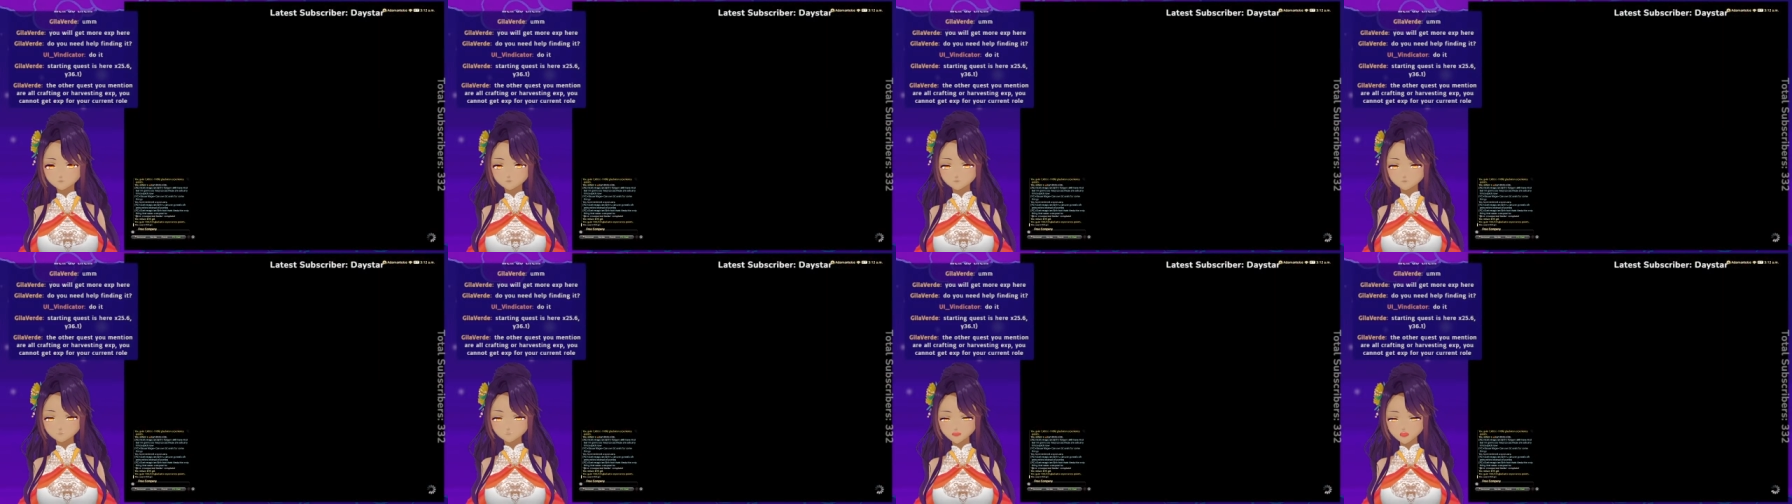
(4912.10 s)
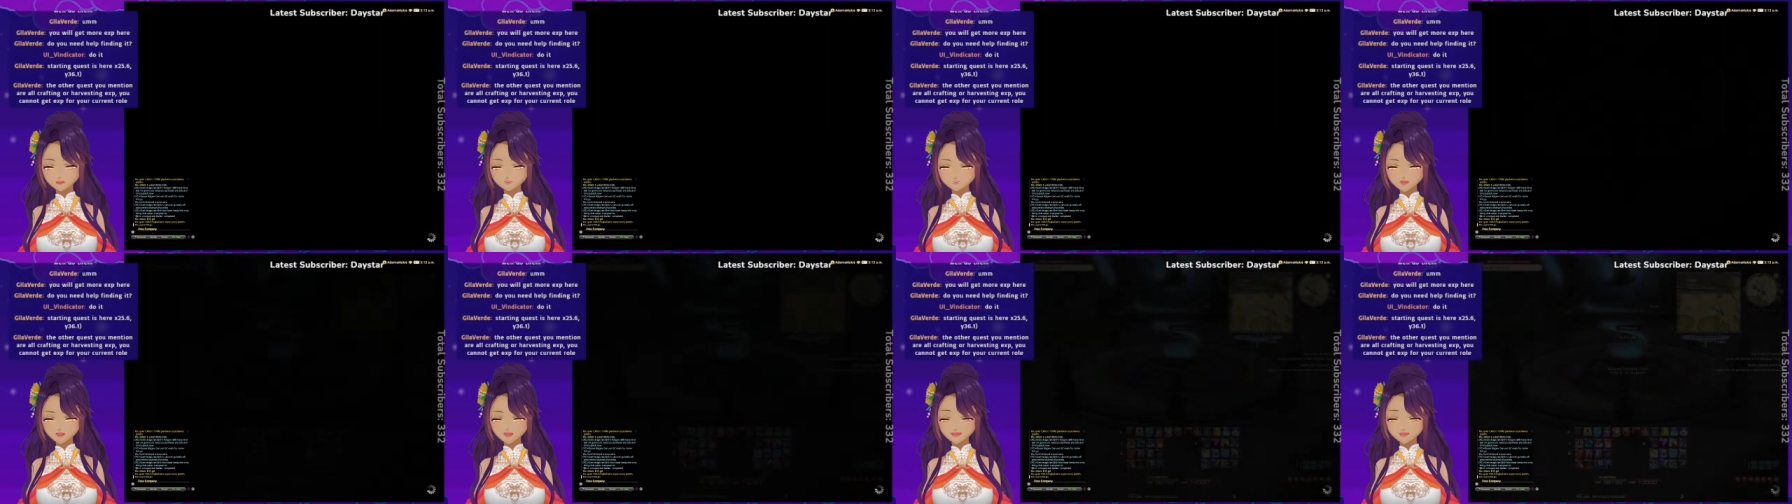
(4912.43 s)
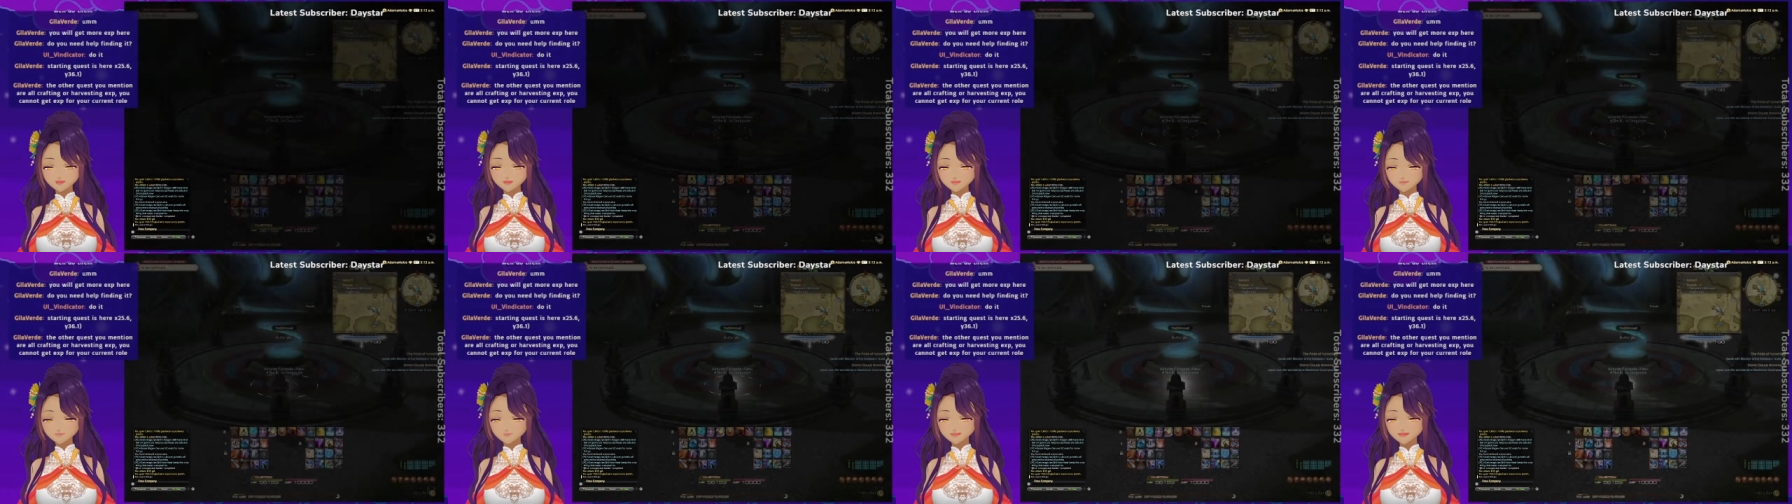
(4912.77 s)
Is it like
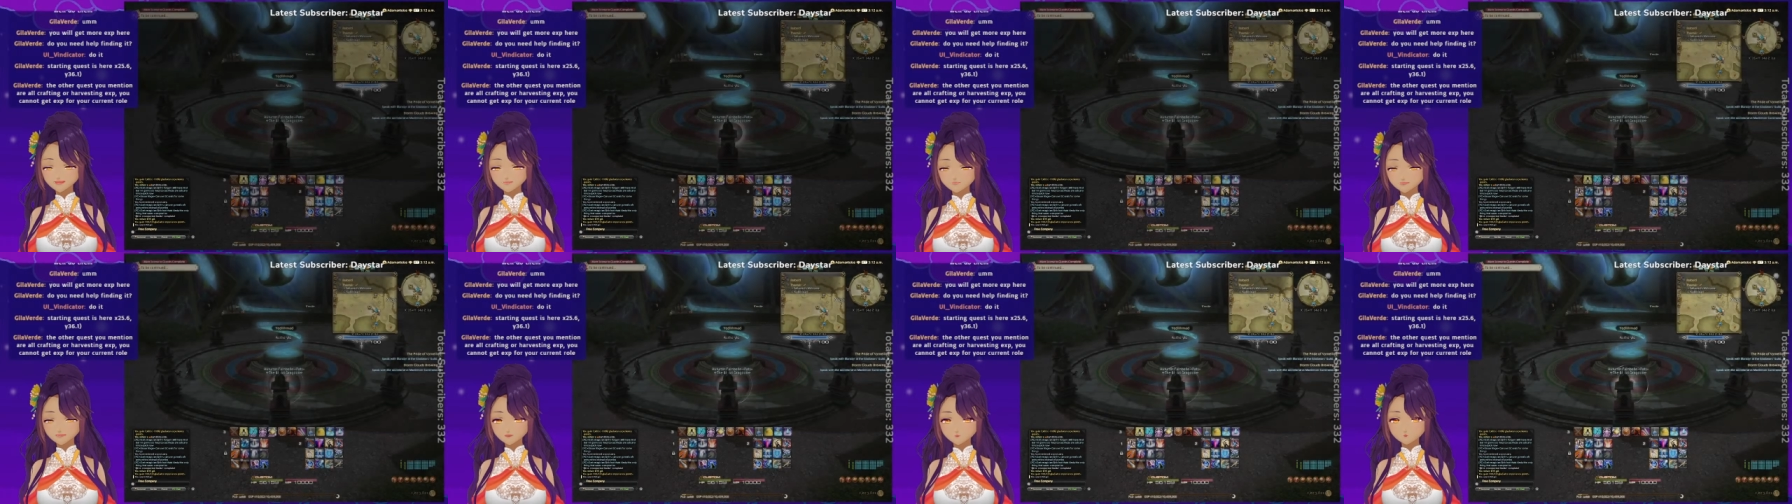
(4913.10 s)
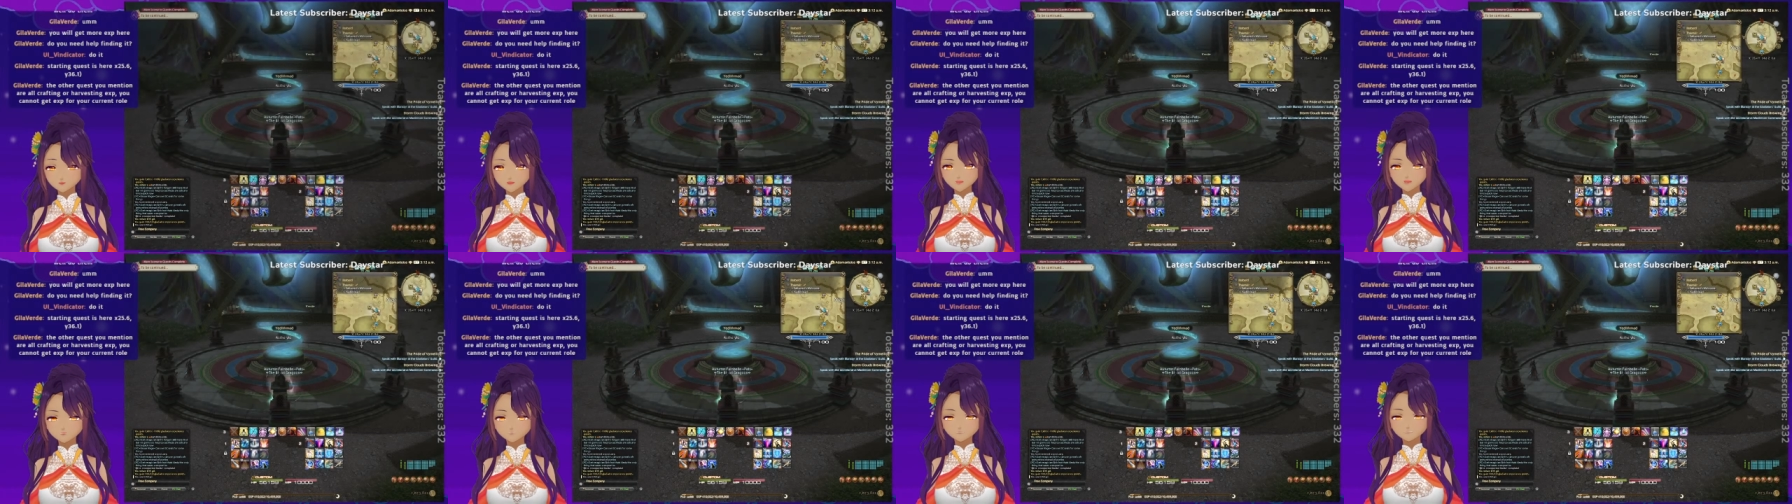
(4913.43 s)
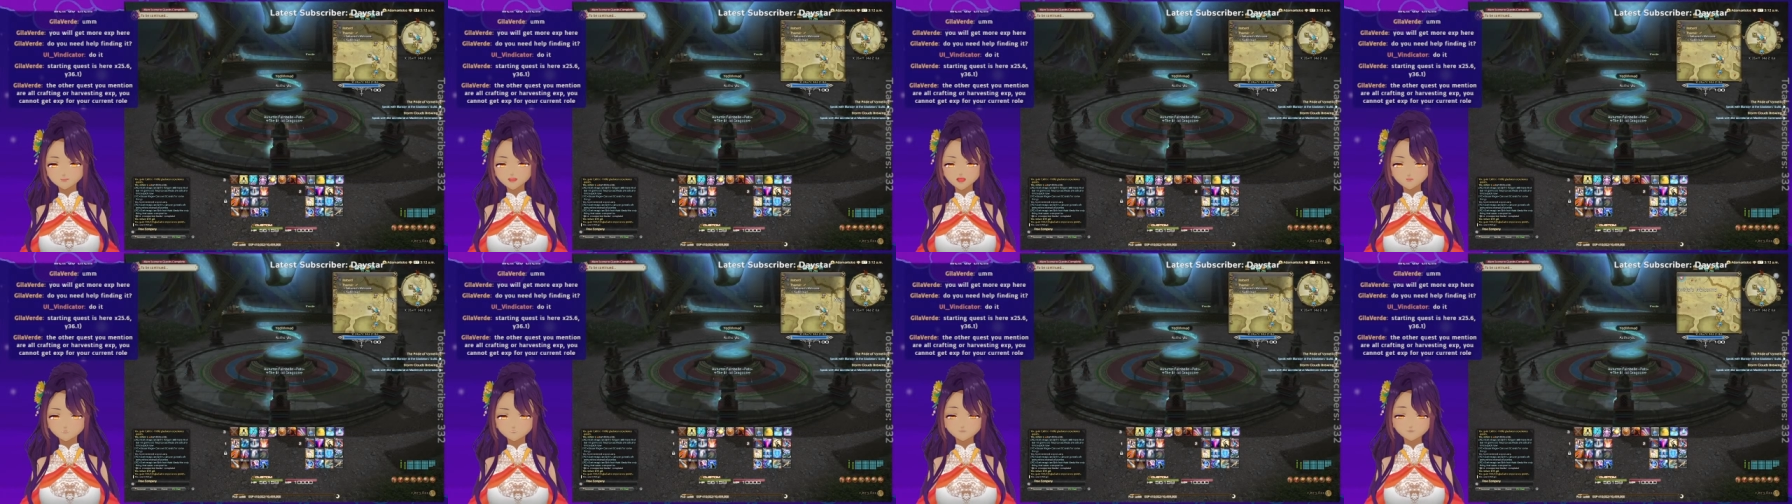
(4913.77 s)
being a fruit
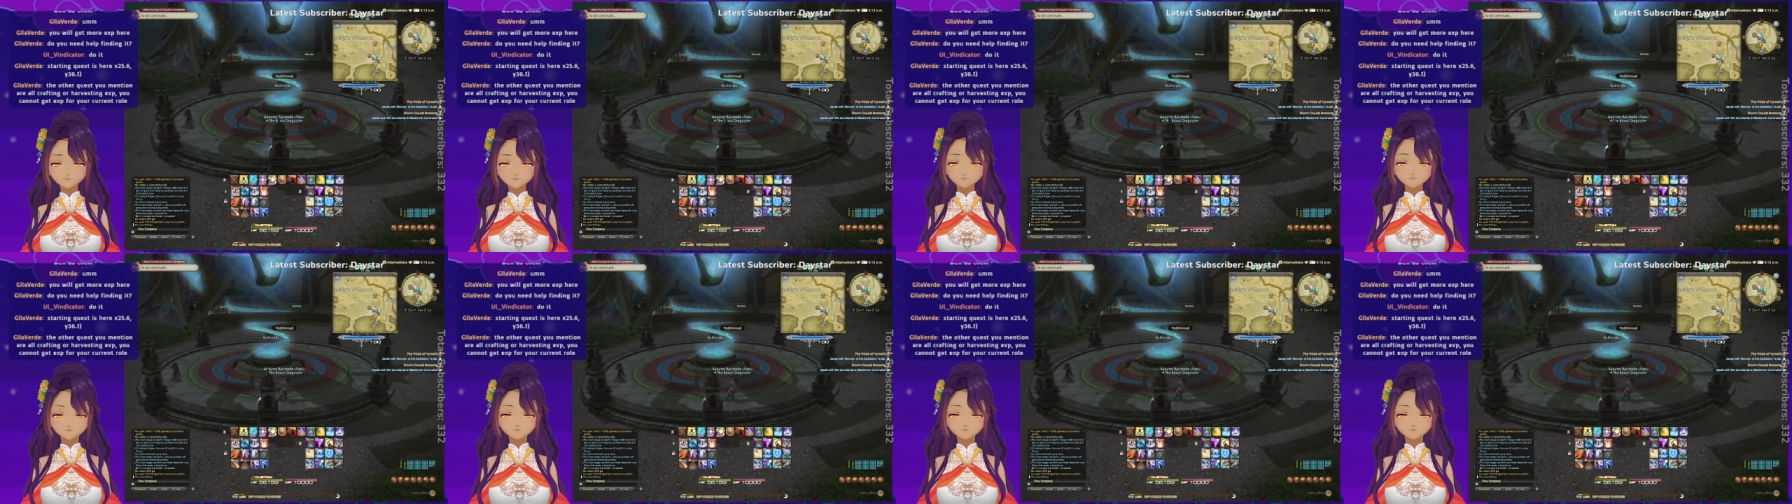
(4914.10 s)
ninja?